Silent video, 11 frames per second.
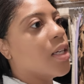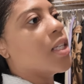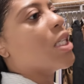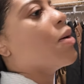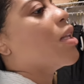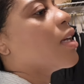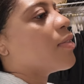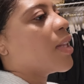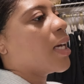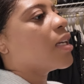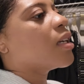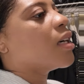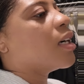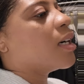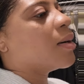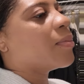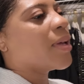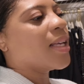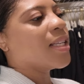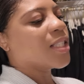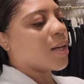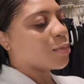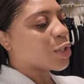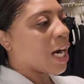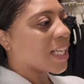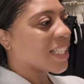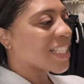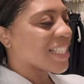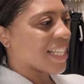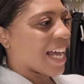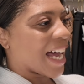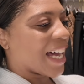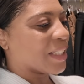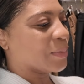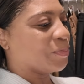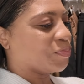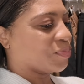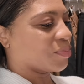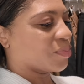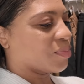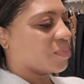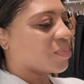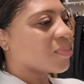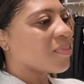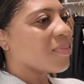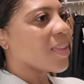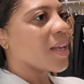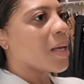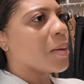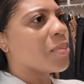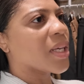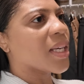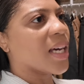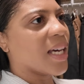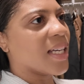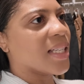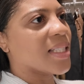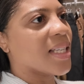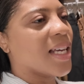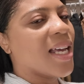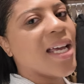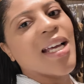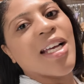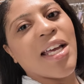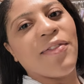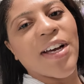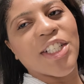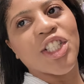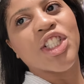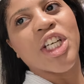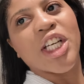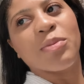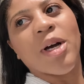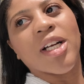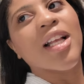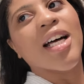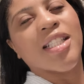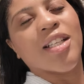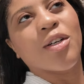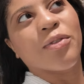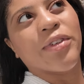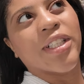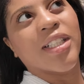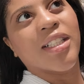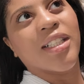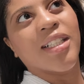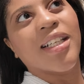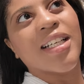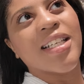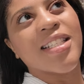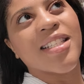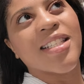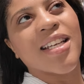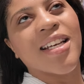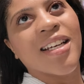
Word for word: So I love that. Um, so I'm trying to decide because if I should change my closet over, it's